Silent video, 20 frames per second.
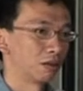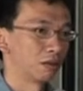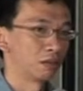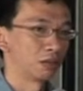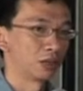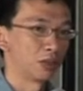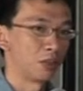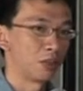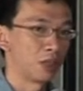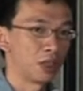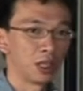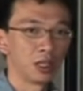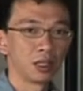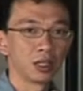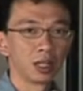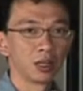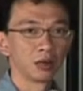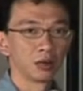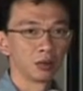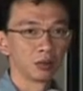something
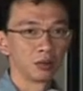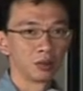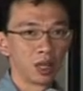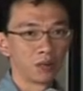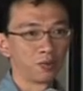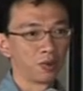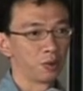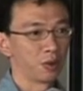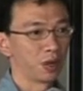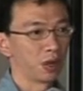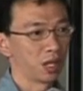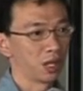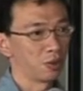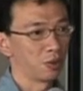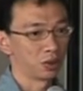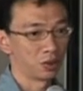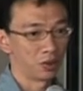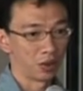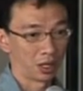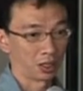that everyone
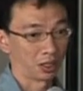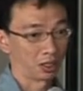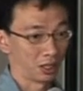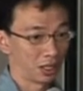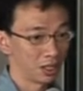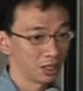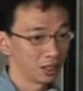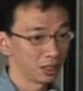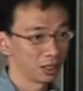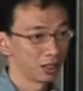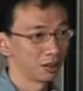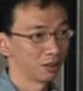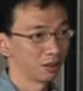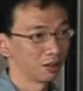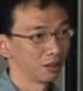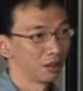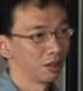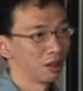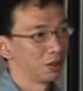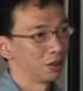able to access.
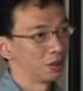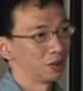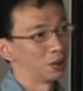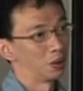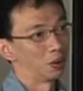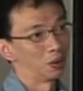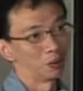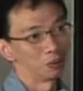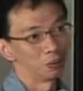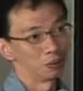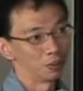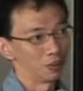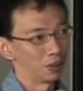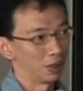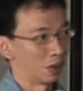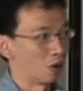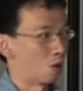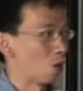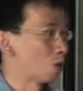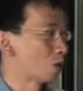
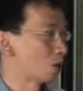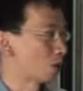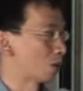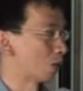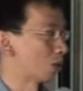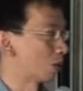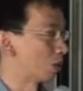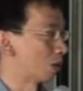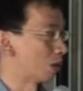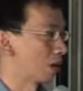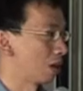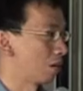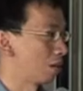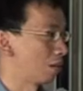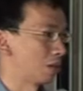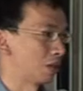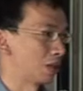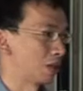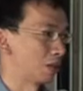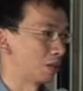Also
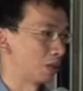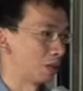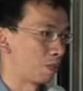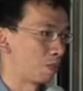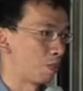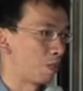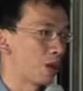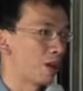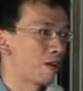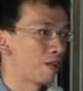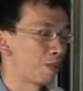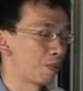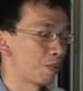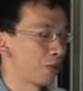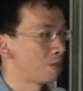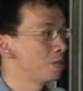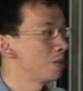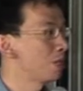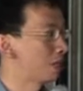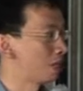it's a very
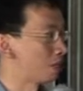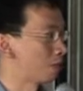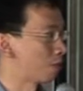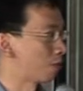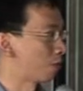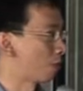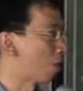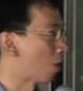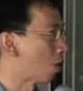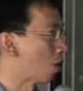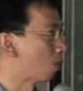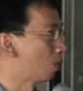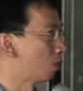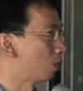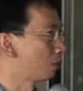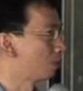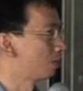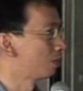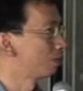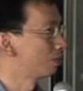primitive
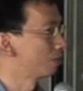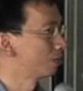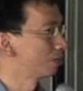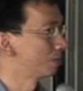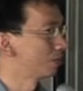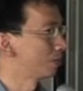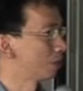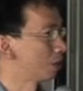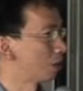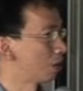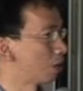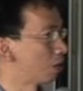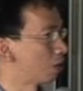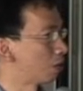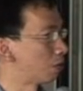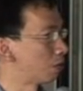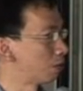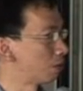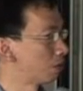form of